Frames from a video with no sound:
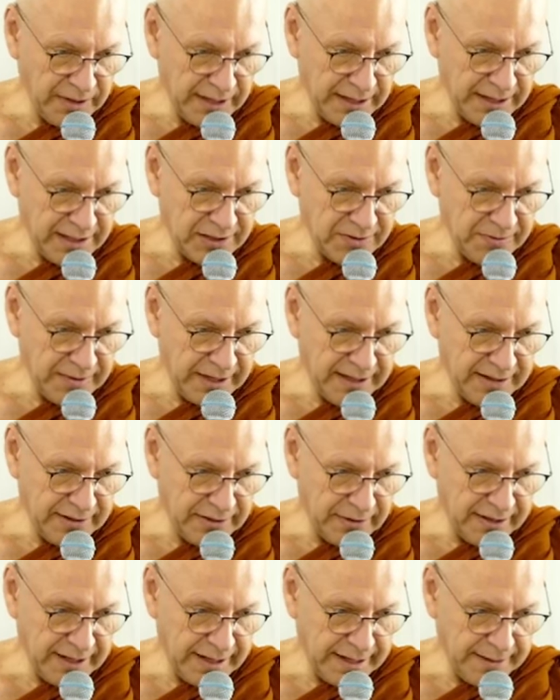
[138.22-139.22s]
extract.
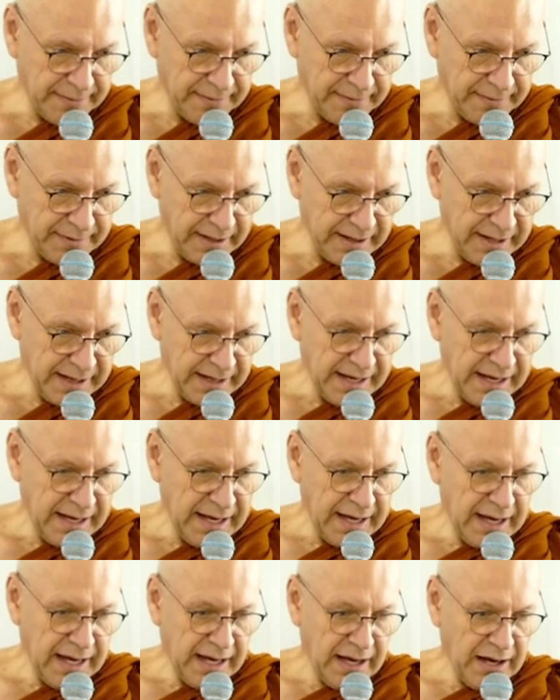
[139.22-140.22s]

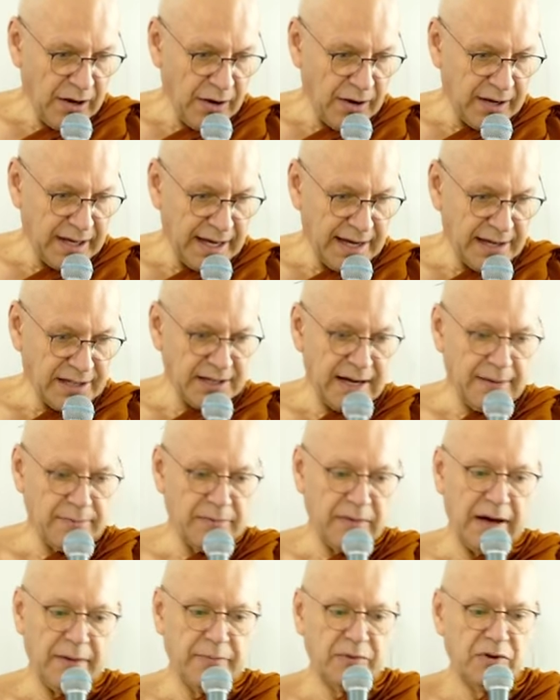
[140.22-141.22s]
Okay, so
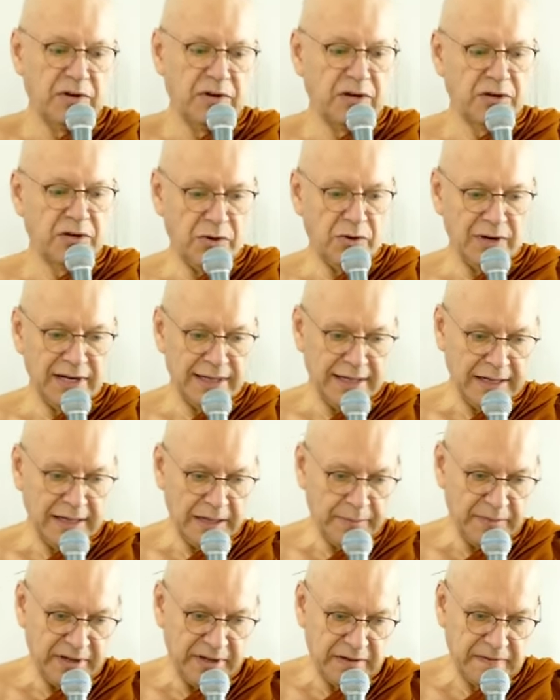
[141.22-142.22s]
I'm going to go a little
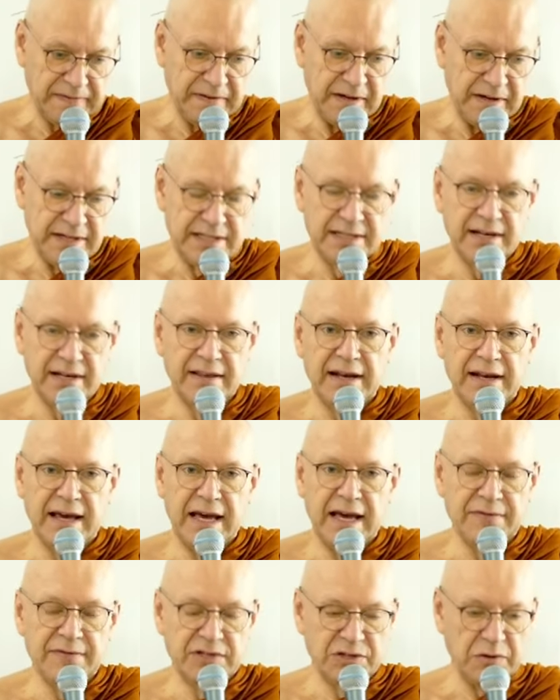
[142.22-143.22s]
bit faster than I
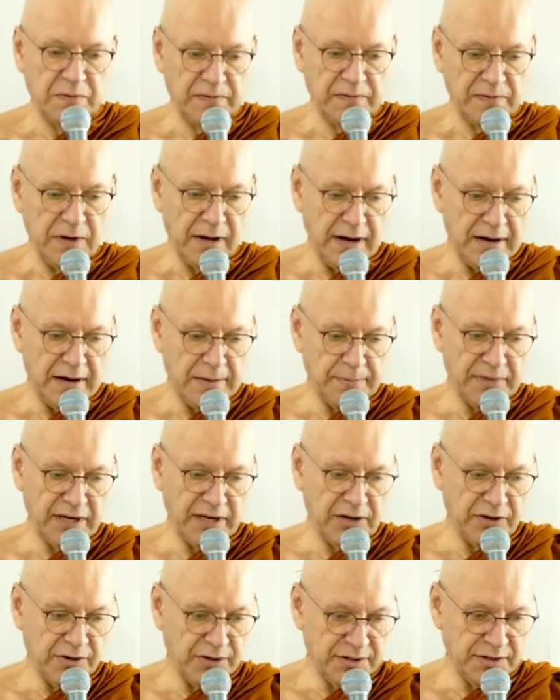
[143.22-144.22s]
have so far,
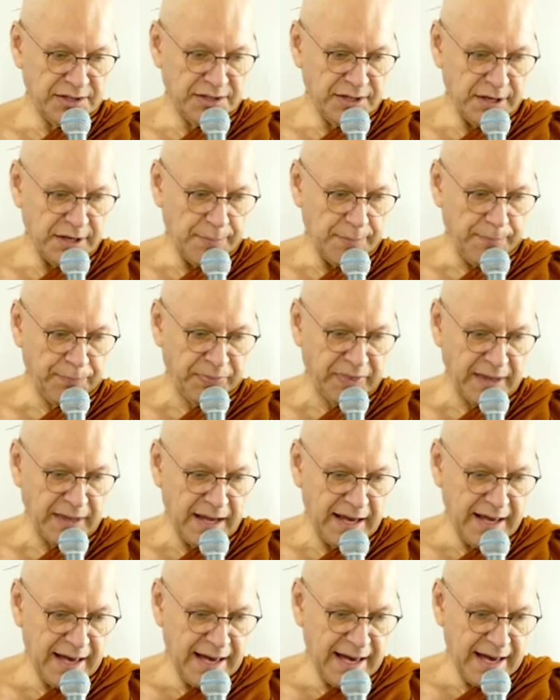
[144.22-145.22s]
because
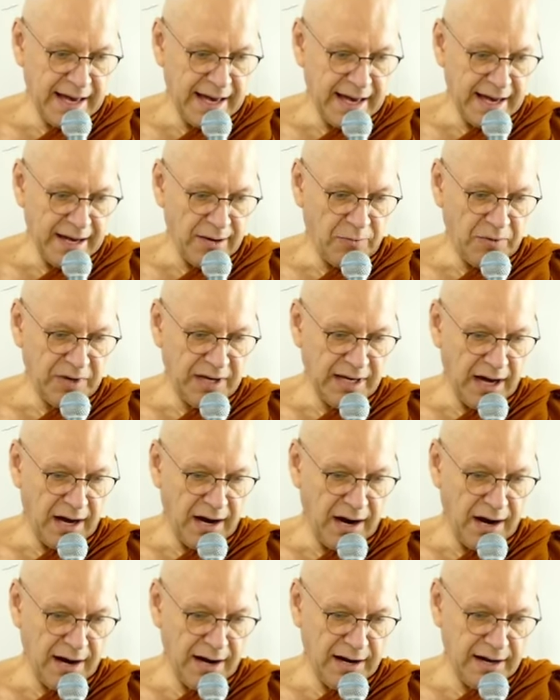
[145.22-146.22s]
we
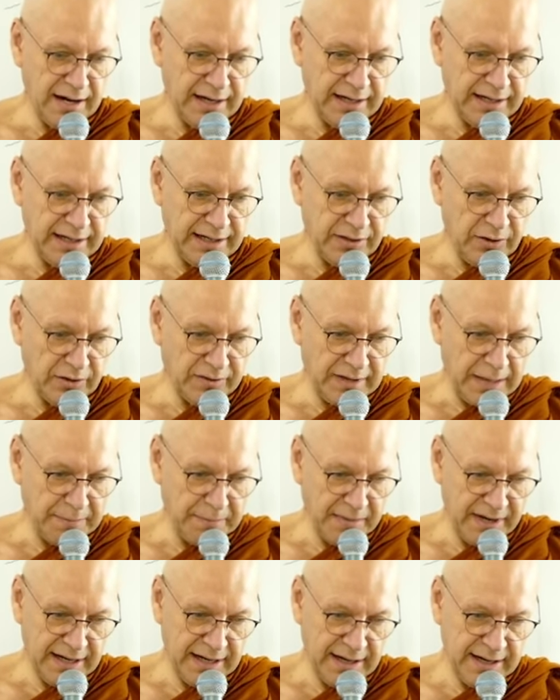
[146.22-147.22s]
are not that
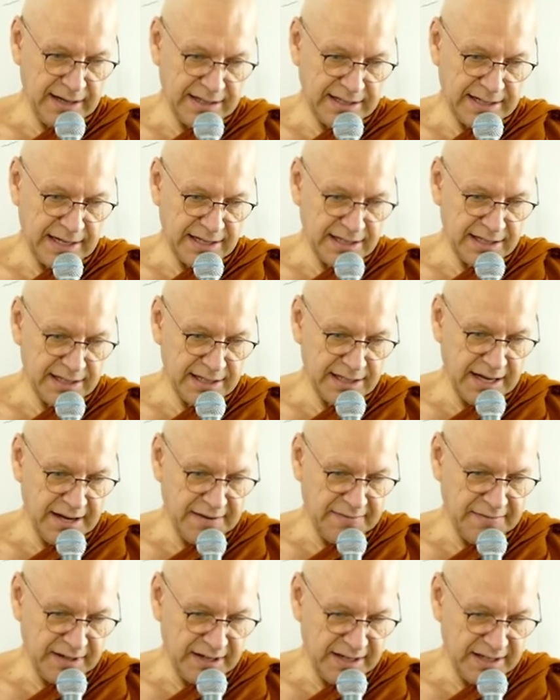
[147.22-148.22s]
many sessions
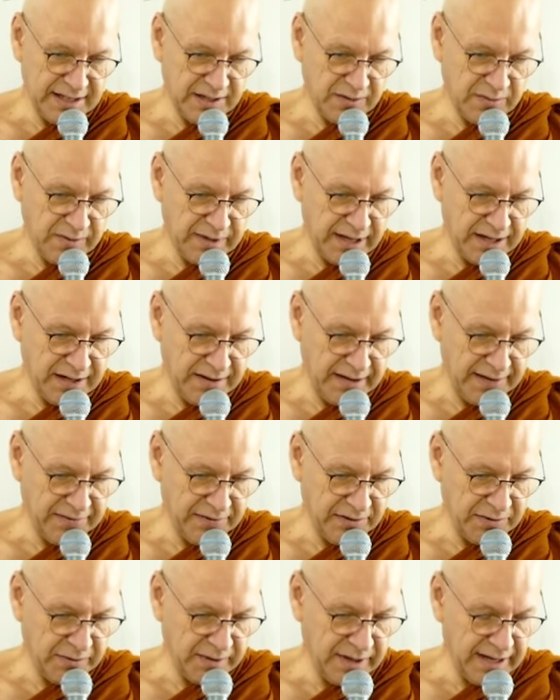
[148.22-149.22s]
left, so we kind of have
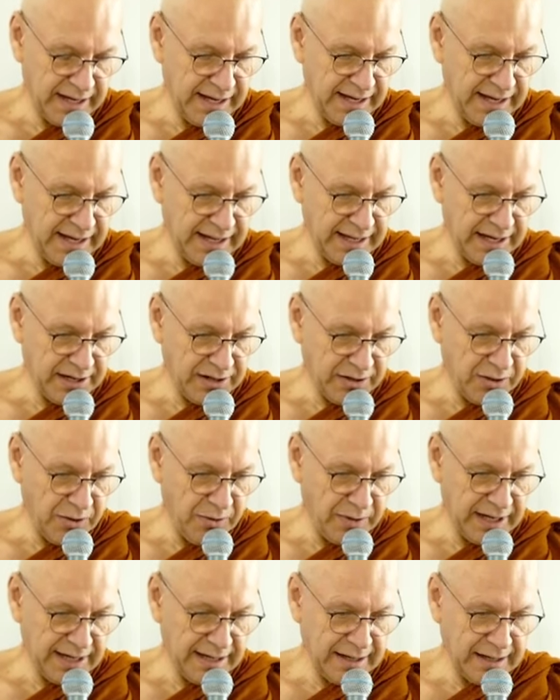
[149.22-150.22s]
to get
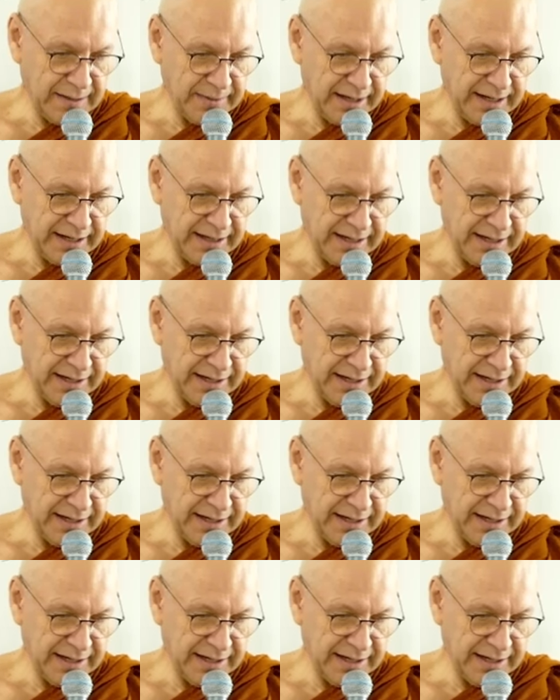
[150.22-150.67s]
going a little bit.